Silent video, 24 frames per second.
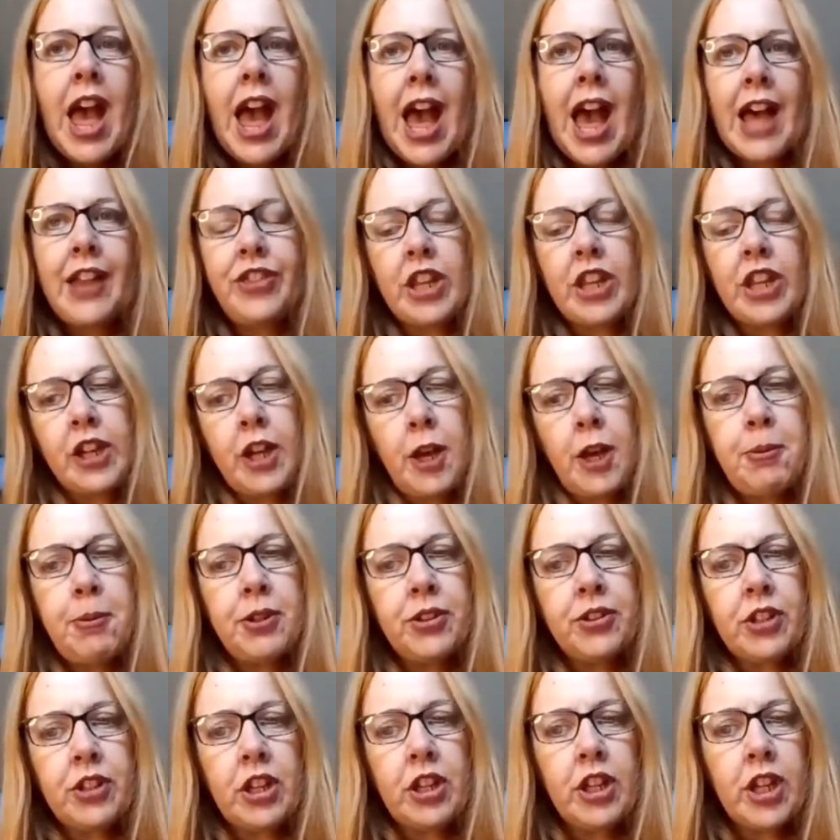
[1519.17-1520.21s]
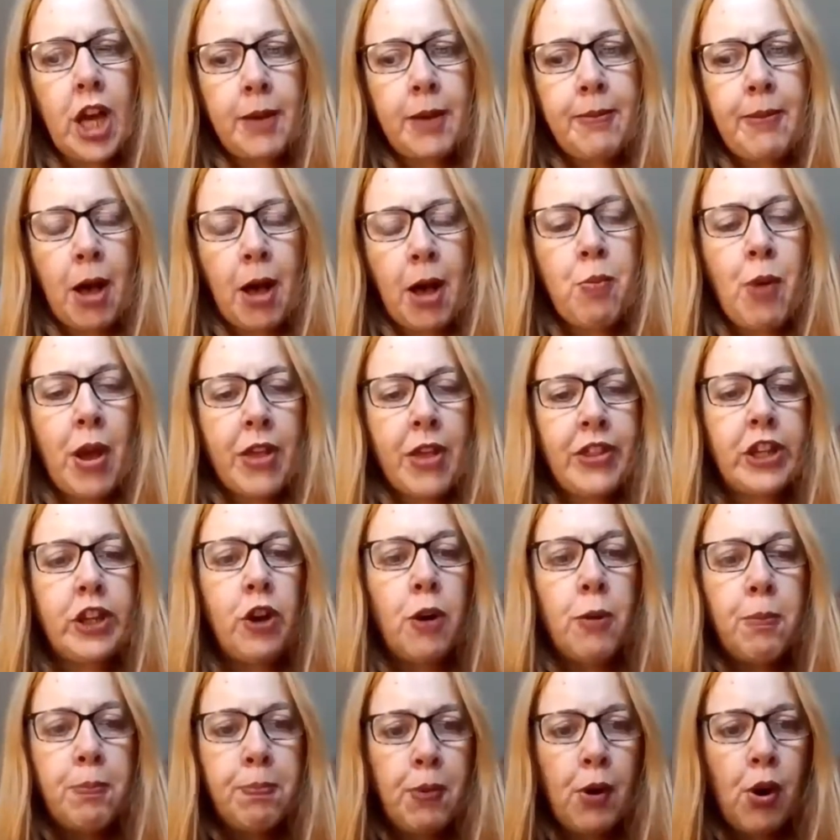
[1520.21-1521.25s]
and the couples can come up whether
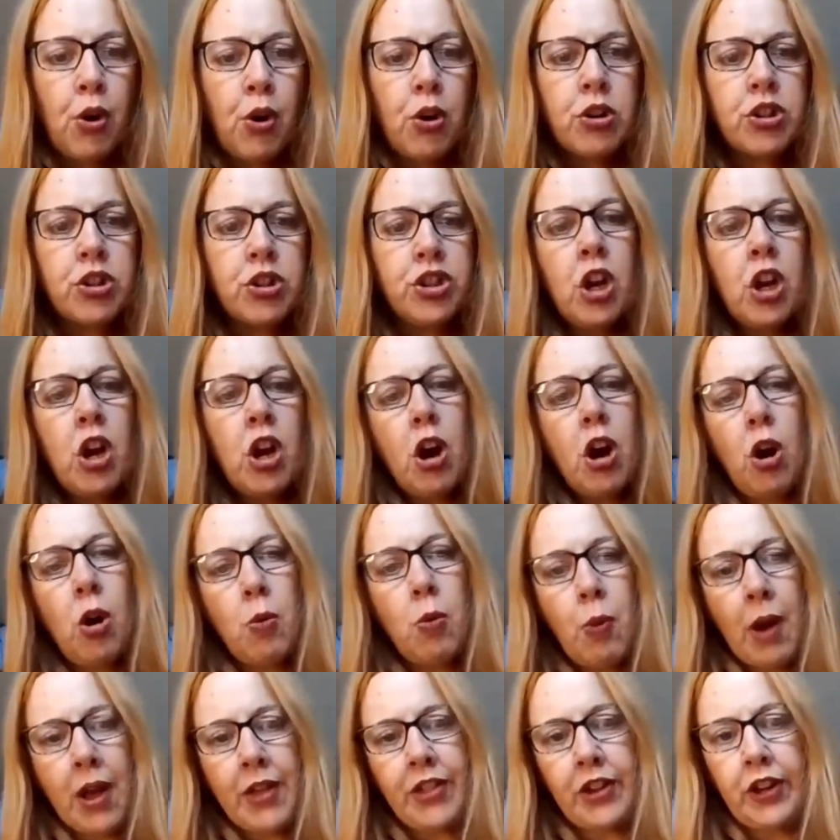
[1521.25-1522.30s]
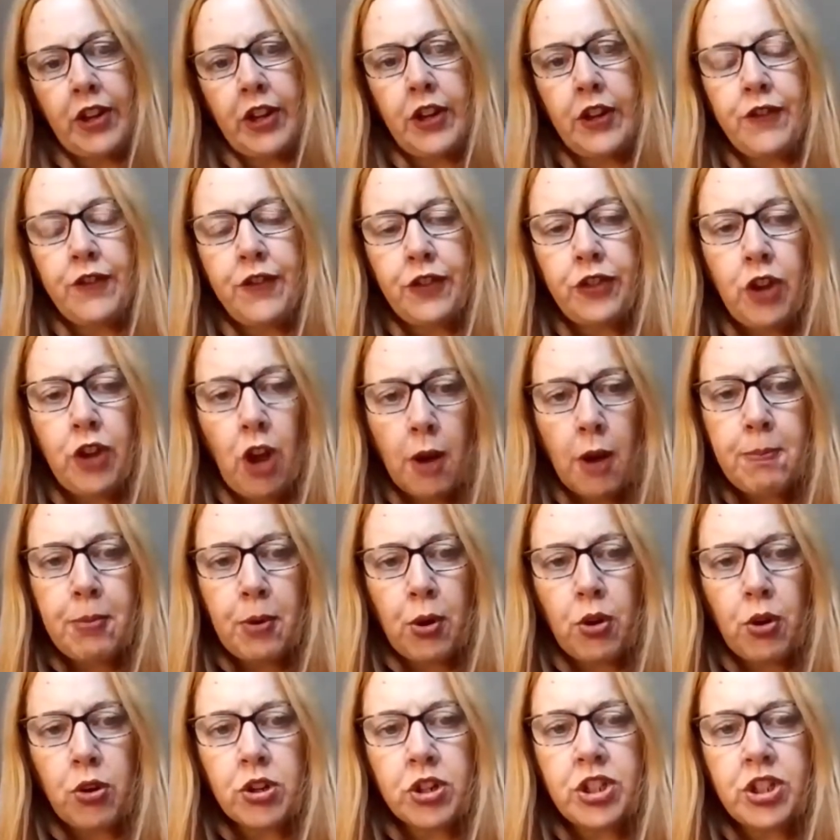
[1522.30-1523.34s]
you're booked or whether you've not
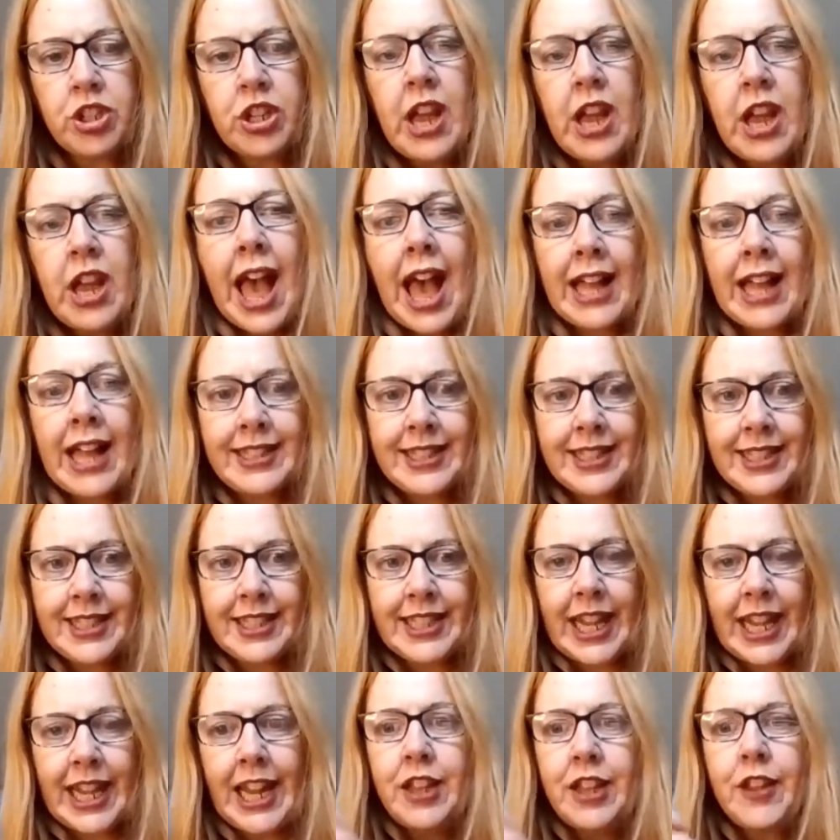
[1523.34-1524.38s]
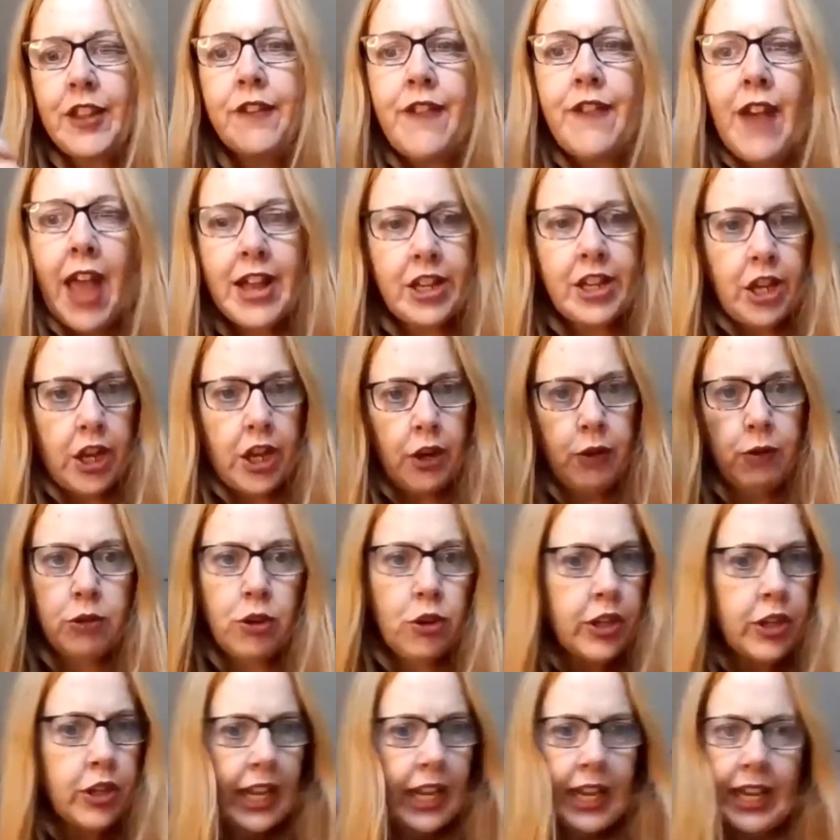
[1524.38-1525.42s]
booked and see the venue
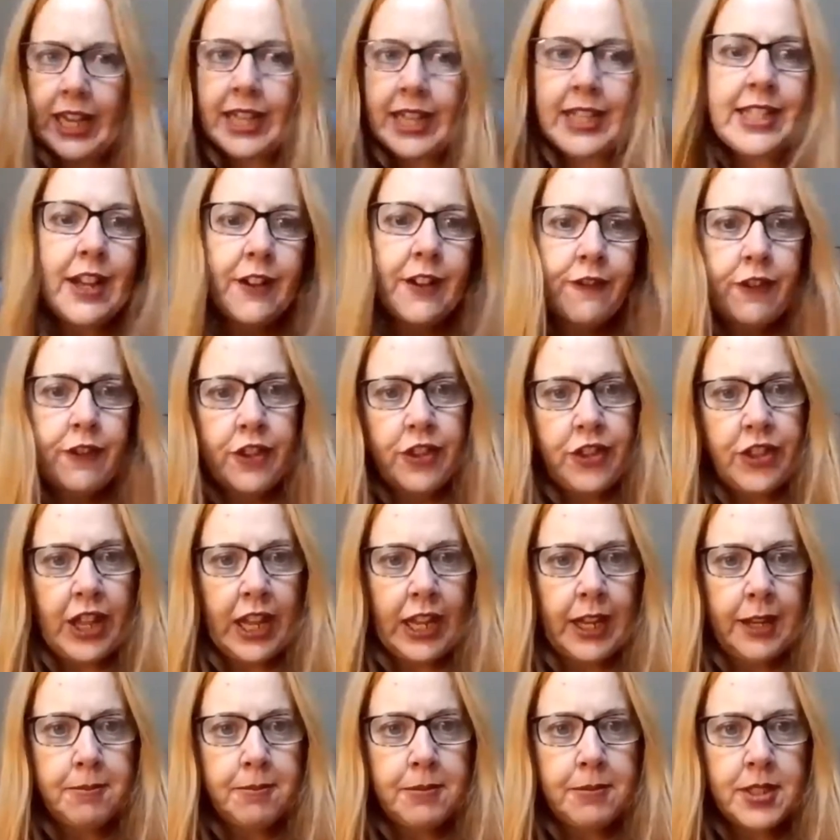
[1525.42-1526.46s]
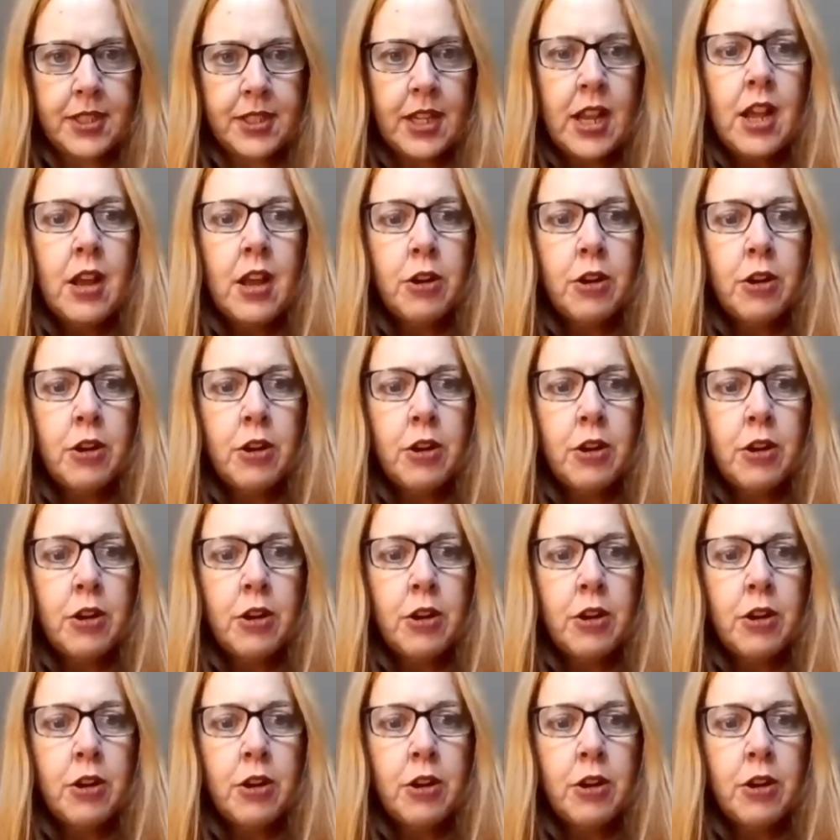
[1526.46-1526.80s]
looking in different themes,